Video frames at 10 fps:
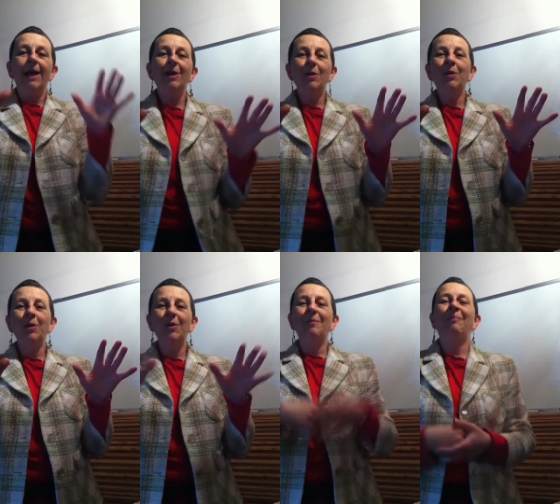
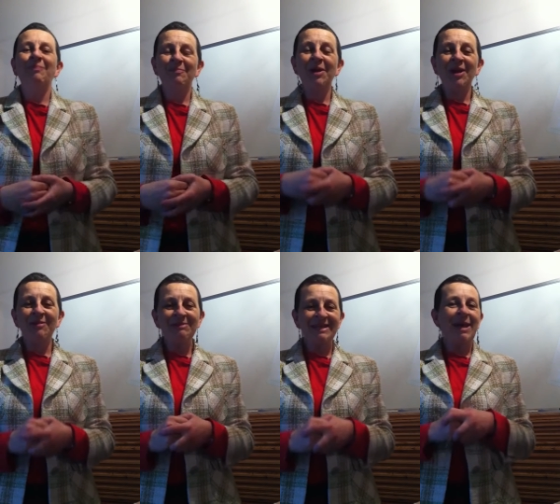Hello, my
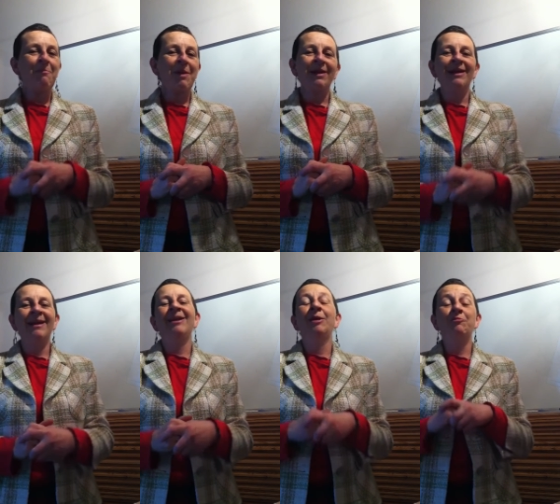name is Catherine
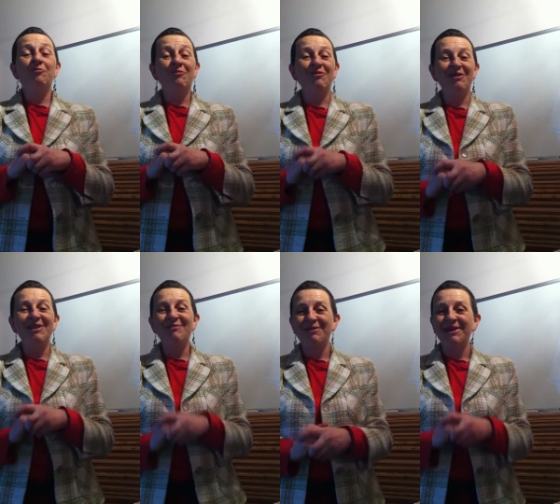Guimard-Payen and I'm
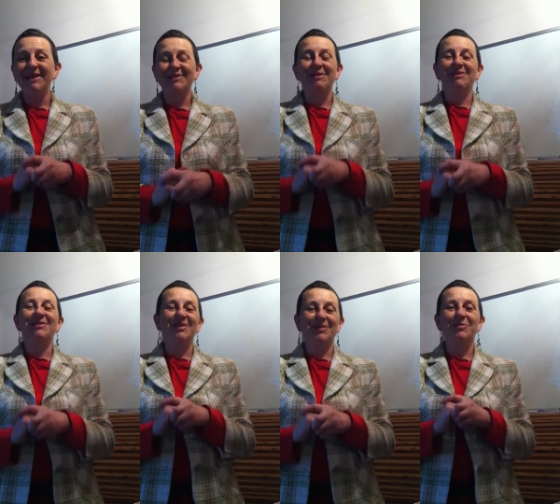really, really
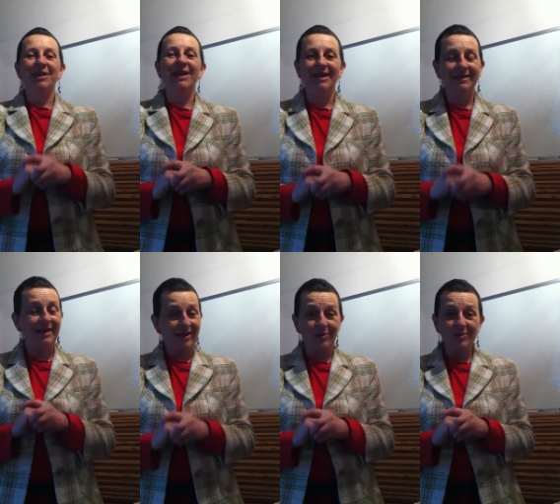excited that you're here,
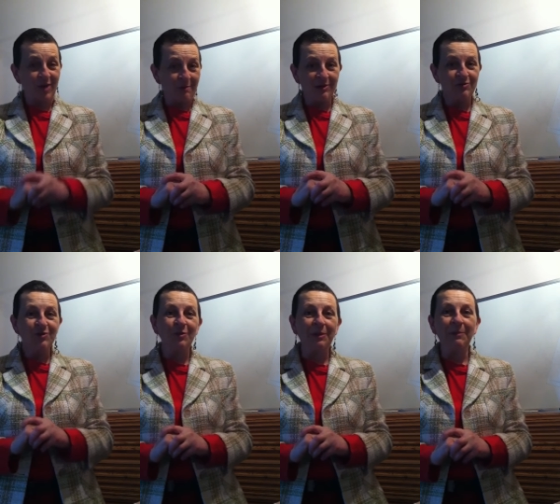and thank you so much
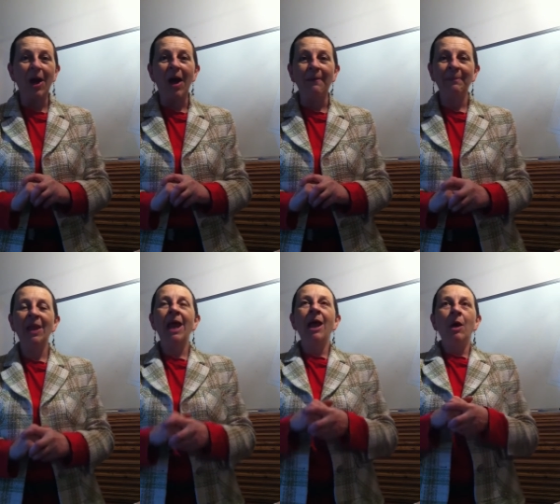for stopping by.
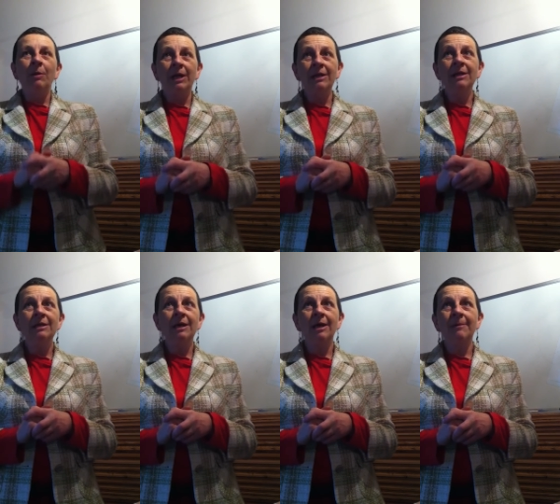We're going
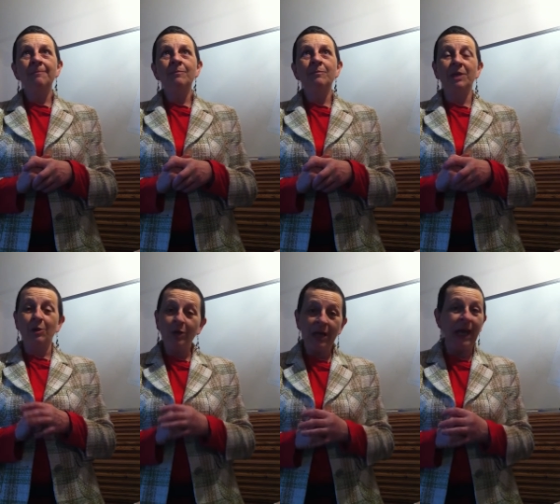to um,
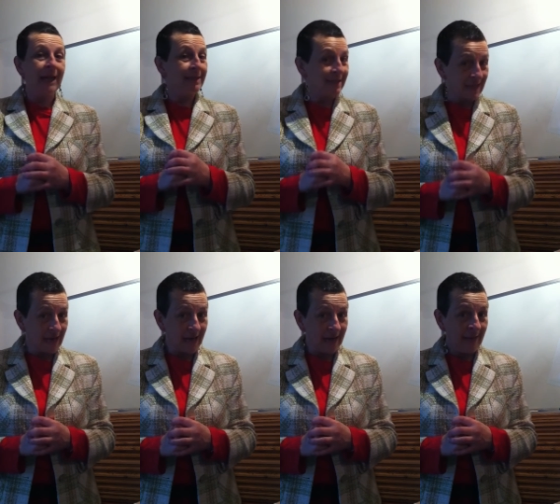be looking at
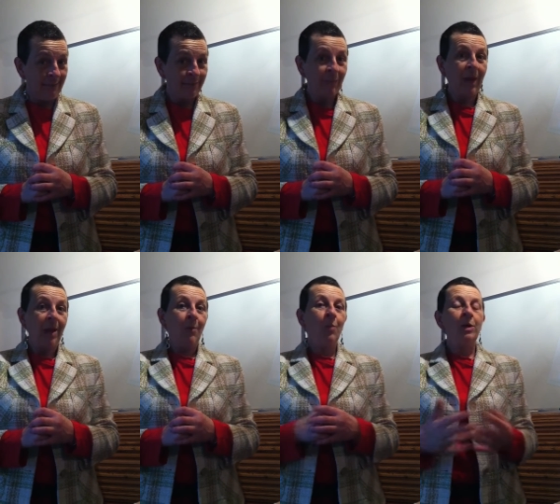today
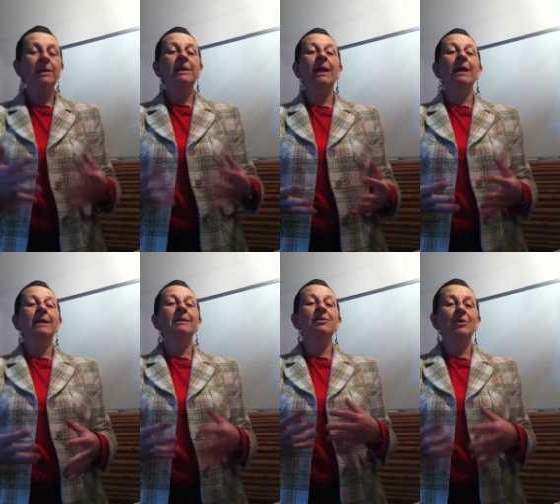what it
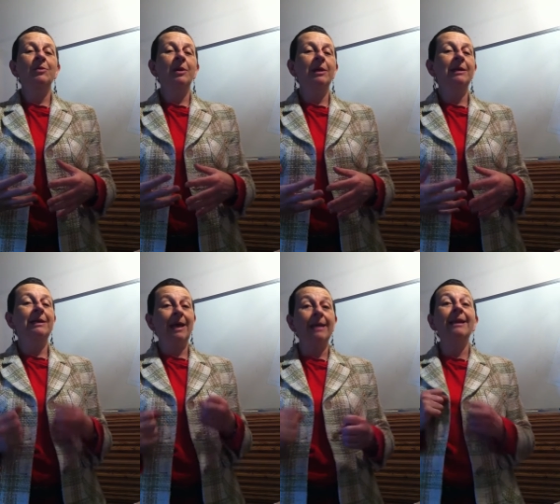takes to uh,
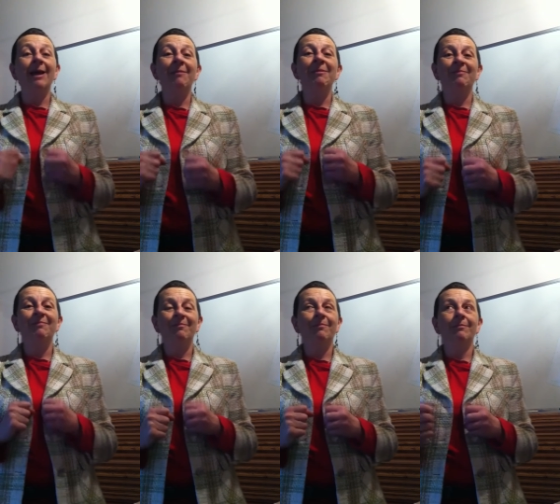get that
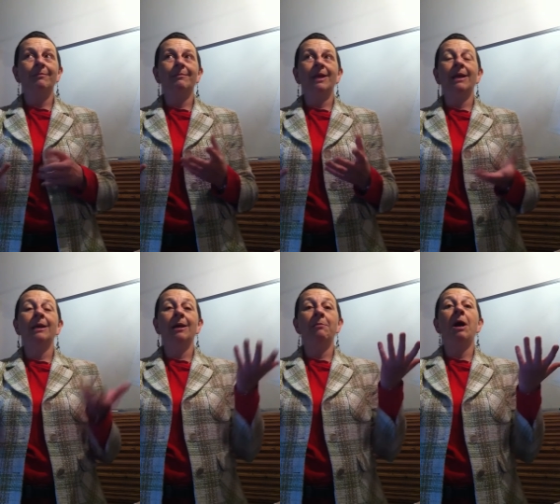
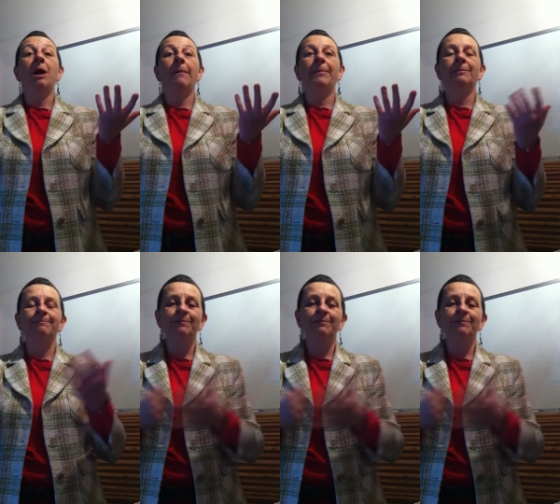income up.